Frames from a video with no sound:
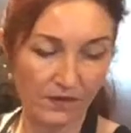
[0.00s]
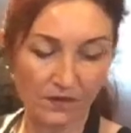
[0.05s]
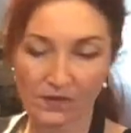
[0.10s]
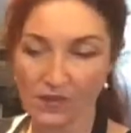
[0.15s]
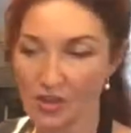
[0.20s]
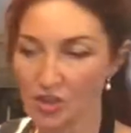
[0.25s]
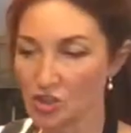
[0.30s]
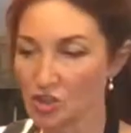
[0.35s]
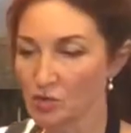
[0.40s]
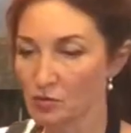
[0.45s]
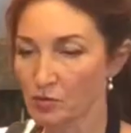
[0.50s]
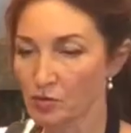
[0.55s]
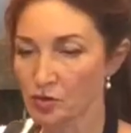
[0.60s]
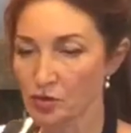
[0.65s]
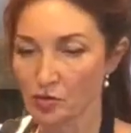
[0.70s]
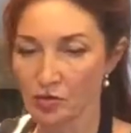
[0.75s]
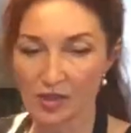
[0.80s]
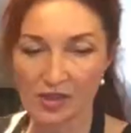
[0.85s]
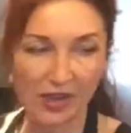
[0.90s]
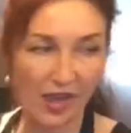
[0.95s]
Vegetables
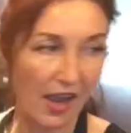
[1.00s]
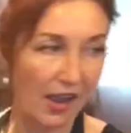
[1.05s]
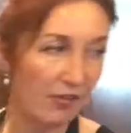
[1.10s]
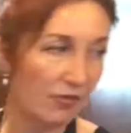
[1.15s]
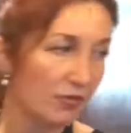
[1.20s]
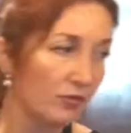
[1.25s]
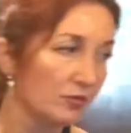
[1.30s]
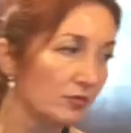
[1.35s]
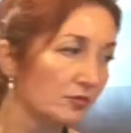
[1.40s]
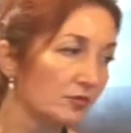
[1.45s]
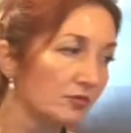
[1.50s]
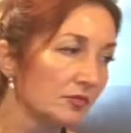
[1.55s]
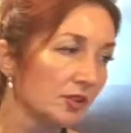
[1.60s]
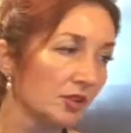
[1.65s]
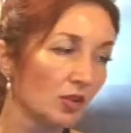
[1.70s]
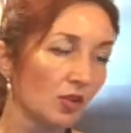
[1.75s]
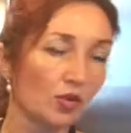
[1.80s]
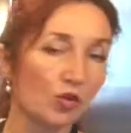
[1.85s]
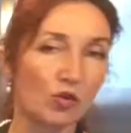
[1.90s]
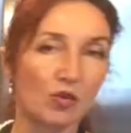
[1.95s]
already have, you
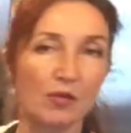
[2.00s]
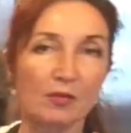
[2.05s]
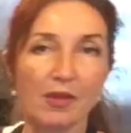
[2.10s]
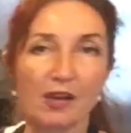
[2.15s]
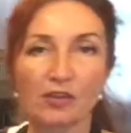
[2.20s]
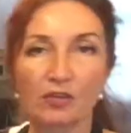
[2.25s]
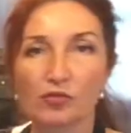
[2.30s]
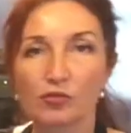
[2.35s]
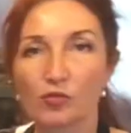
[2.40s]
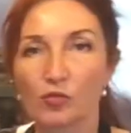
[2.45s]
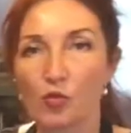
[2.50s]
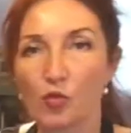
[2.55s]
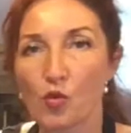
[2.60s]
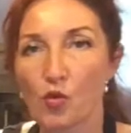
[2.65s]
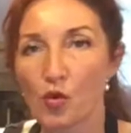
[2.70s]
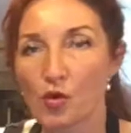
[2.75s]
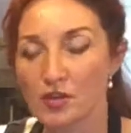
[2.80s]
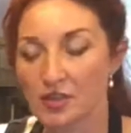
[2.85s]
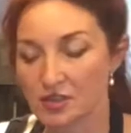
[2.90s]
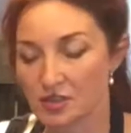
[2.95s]
know, a good amount of
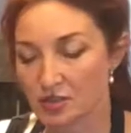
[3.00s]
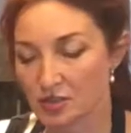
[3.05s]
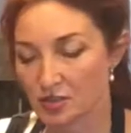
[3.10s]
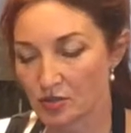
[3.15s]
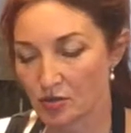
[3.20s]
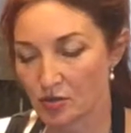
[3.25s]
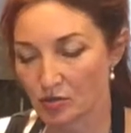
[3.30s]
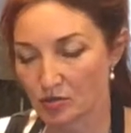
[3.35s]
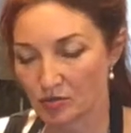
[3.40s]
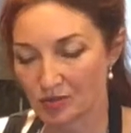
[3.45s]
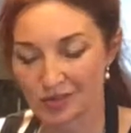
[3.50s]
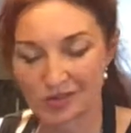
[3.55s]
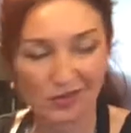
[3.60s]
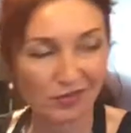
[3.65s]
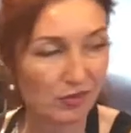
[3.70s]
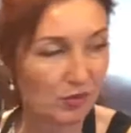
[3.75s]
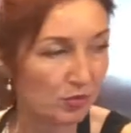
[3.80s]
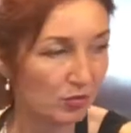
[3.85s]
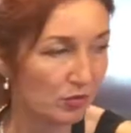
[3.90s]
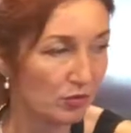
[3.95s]
water, so you don't have
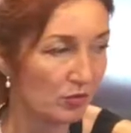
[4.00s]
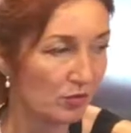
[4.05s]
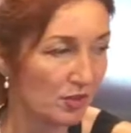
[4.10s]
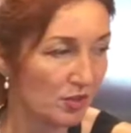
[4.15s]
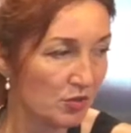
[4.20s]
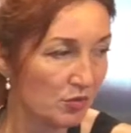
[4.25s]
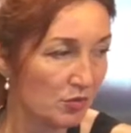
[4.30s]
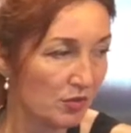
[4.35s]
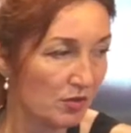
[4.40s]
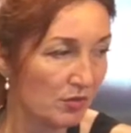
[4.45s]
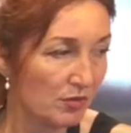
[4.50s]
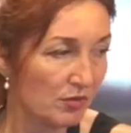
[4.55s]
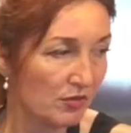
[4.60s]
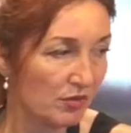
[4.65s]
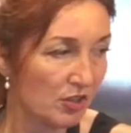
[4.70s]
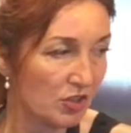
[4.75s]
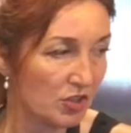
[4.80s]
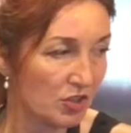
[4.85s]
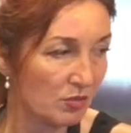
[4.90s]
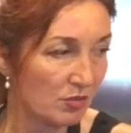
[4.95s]
to put too much water with
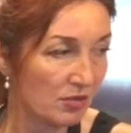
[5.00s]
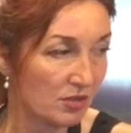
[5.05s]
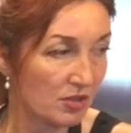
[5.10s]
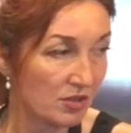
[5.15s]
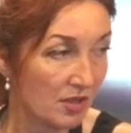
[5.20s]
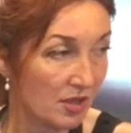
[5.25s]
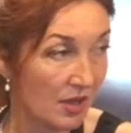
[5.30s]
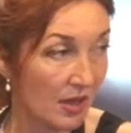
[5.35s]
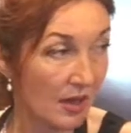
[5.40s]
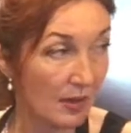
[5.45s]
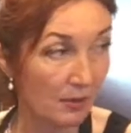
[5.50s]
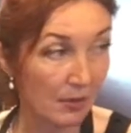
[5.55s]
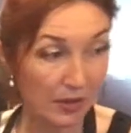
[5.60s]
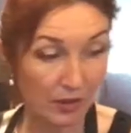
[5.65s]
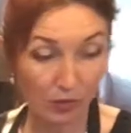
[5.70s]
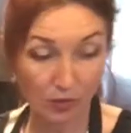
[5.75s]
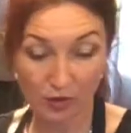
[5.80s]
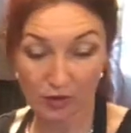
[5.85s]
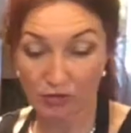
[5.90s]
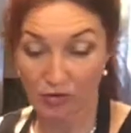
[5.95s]
vegetables. But
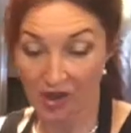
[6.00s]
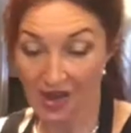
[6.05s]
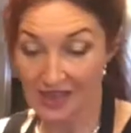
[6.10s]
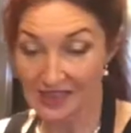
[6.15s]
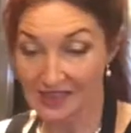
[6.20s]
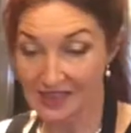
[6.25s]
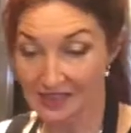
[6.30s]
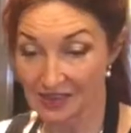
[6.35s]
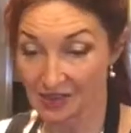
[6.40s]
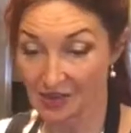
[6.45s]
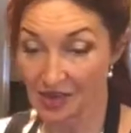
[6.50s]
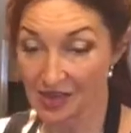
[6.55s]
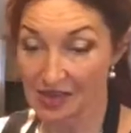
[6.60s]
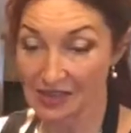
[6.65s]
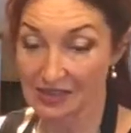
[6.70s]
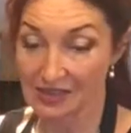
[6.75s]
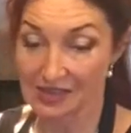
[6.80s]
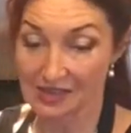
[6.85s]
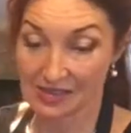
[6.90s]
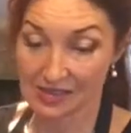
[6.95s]
with rice and
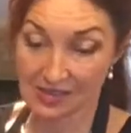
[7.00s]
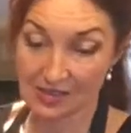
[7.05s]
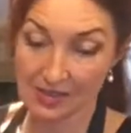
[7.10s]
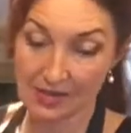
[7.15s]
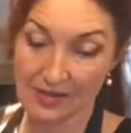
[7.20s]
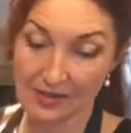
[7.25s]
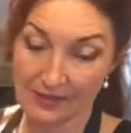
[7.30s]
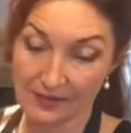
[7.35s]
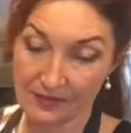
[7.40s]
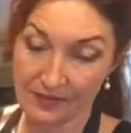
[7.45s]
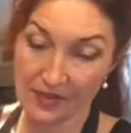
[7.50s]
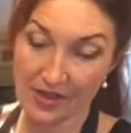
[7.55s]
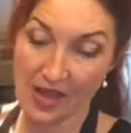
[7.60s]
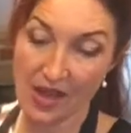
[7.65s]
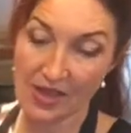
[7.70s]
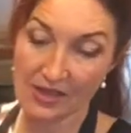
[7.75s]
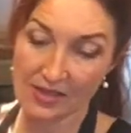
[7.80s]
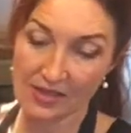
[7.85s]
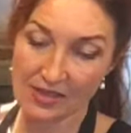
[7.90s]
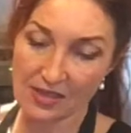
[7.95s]
grains,
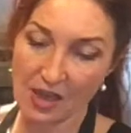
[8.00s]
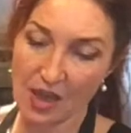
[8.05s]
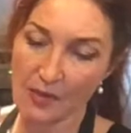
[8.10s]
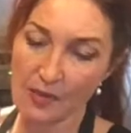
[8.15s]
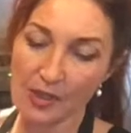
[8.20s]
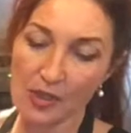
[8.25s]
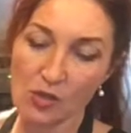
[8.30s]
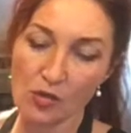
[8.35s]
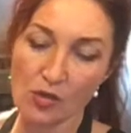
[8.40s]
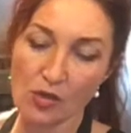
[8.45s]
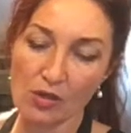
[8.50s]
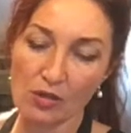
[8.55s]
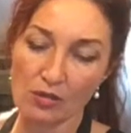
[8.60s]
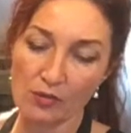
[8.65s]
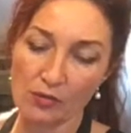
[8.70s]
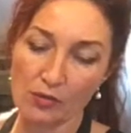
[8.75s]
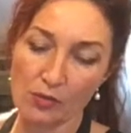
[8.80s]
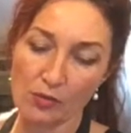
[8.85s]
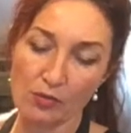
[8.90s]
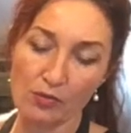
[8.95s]
yes. I mean, you can,
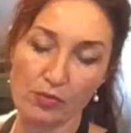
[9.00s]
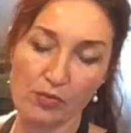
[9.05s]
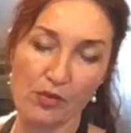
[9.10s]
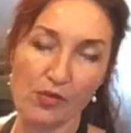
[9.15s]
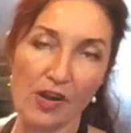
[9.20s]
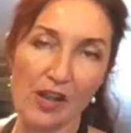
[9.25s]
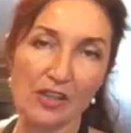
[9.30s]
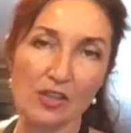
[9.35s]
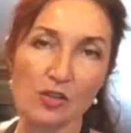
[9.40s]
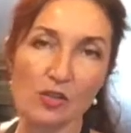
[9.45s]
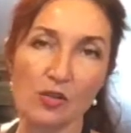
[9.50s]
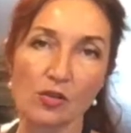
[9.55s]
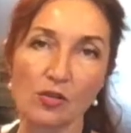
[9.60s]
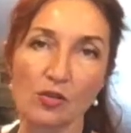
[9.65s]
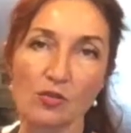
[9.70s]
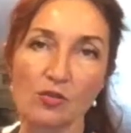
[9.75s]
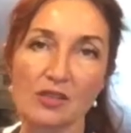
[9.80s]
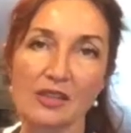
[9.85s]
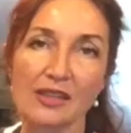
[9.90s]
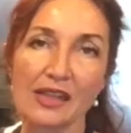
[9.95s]
for grains, you can
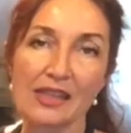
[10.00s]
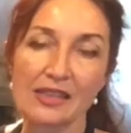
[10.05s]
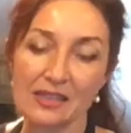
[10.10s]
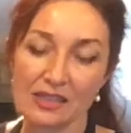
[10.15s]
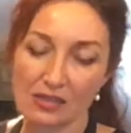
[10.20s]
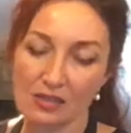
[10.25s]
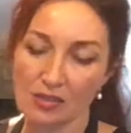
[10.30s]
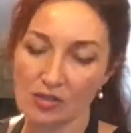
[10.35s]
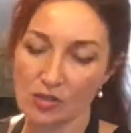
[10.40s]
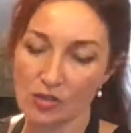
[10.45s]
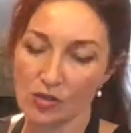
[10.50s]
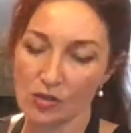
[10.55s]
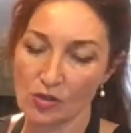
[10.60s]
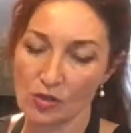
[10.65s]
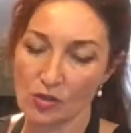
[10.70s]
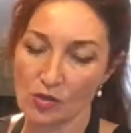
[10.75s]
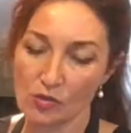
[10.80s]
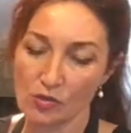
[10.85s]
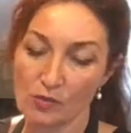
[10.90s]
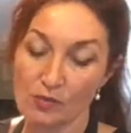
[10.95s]
use lentils, you can
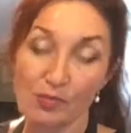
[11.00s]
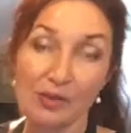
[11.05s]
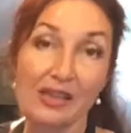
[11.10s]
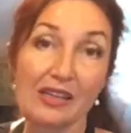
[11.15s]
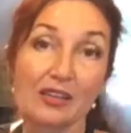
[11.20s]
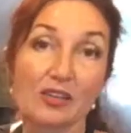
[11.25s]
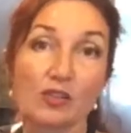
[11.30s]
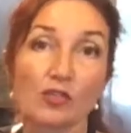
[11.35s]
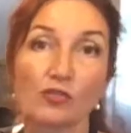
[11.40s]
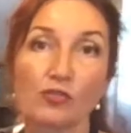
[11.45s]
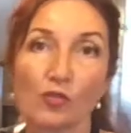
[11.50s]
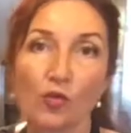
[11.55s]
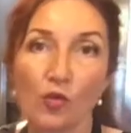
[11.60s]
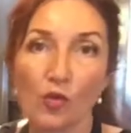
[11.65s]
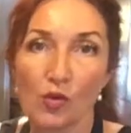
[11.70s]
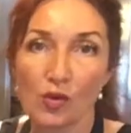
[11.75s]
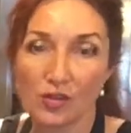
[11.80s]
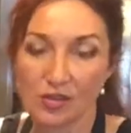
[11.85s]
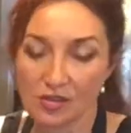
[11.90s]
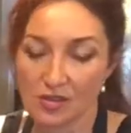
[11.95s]
use beans, of
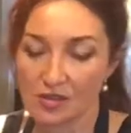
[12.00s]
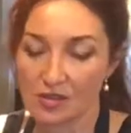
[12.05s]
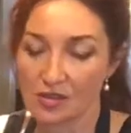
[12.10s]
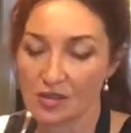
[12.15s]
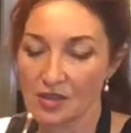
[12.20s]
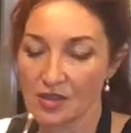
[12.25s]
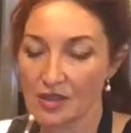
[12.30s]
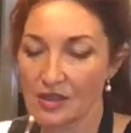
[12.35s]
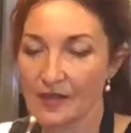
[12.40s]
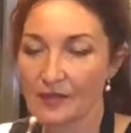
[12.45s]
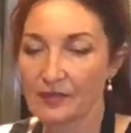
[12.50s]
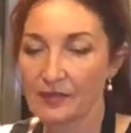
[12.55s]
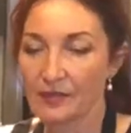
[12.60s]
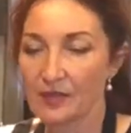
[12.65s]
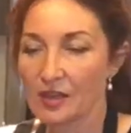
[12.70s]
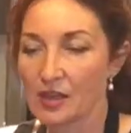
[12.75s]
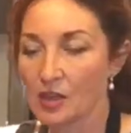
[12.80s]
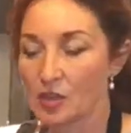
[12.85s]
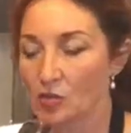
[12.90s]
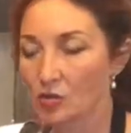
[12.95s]
course.
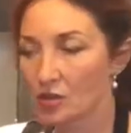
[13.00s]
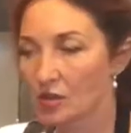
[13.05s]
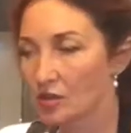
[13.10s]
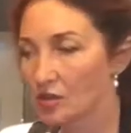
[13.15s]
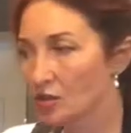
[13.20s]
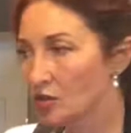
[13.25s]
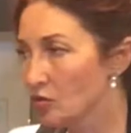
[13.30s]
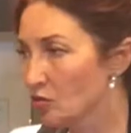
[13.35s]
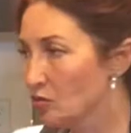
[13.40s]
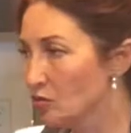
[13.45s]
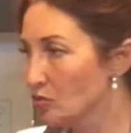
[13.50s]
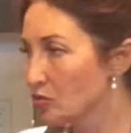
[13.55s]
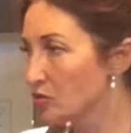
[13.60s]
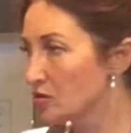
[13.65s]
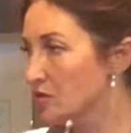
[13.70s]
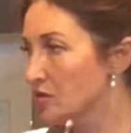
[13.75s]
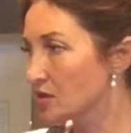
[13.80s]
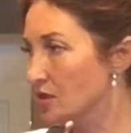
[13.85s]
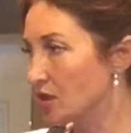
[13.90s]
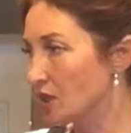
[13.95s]
You can
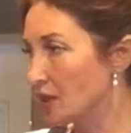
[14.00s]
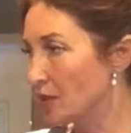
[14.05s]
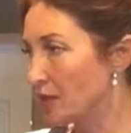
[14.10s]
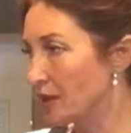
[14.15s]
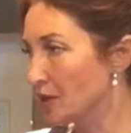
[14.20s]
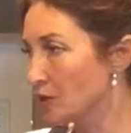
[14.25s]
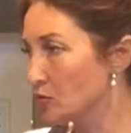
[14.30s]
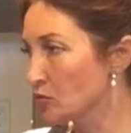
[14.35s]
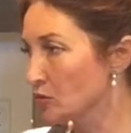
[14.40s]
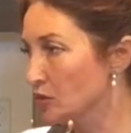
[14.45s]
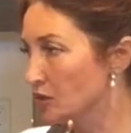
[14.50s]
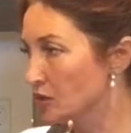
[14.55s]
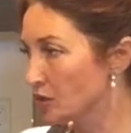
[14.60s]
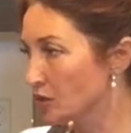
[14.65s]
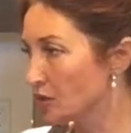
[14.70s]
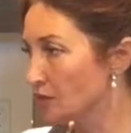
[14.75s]
use, I use,